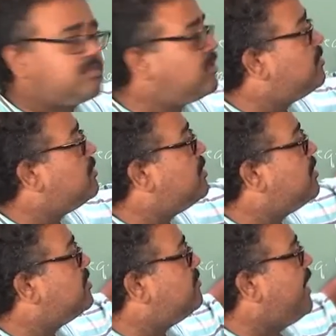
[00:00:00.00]
So
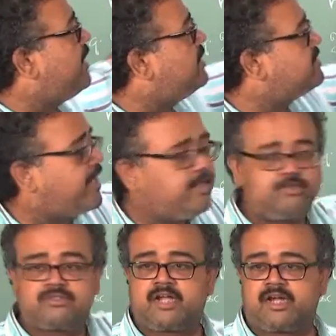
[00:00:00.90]
where does
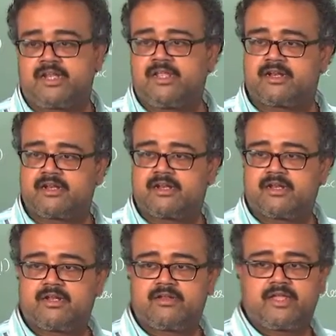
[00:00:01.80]
I2 start here?
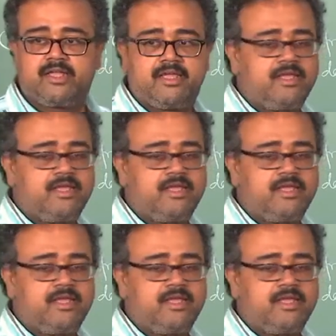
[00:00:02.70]
Okay.